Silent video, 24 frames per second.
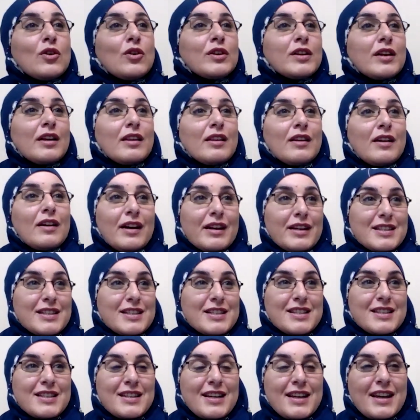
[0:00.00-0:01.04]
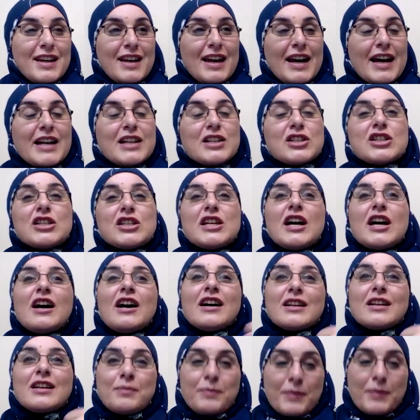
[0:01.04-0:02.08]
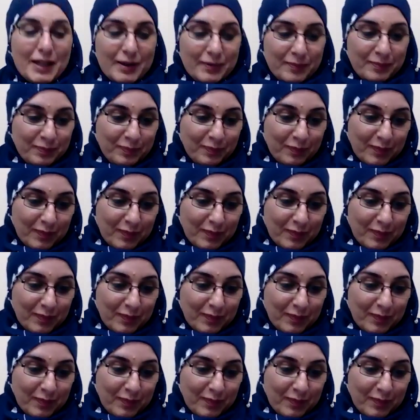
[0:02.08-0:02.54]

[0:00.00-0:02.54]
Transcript: on a light and she hugged me.